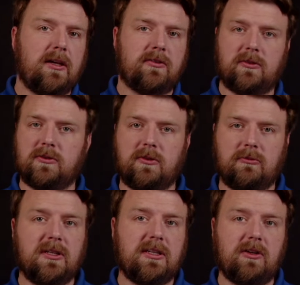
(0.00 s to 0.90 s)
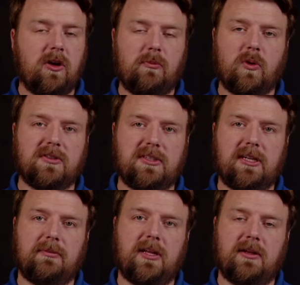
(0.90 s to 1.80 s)
So there's really no more
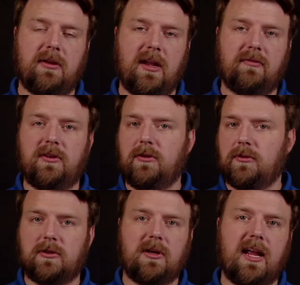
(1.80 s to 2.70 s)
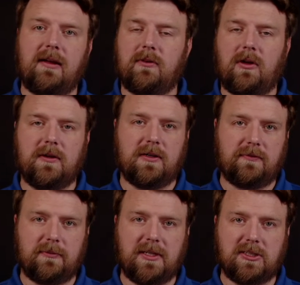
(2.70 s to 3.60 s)
setup that you have to do. You're going to have all your
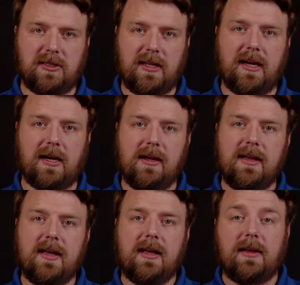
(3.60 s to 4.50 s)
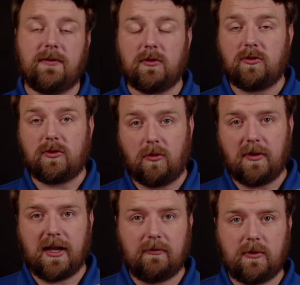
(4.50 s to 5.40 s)
information there. If you don't
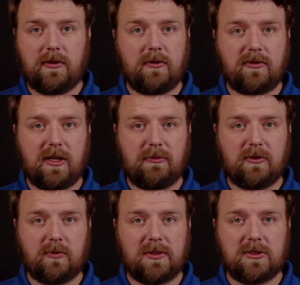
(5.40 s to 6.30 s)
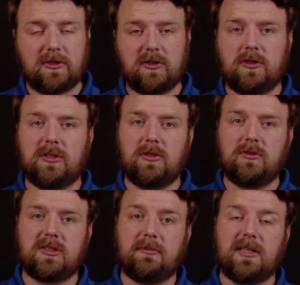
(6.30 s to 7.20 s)
have one of those types of switchers, you can use
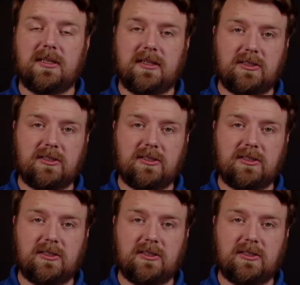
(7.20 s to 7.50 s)
something like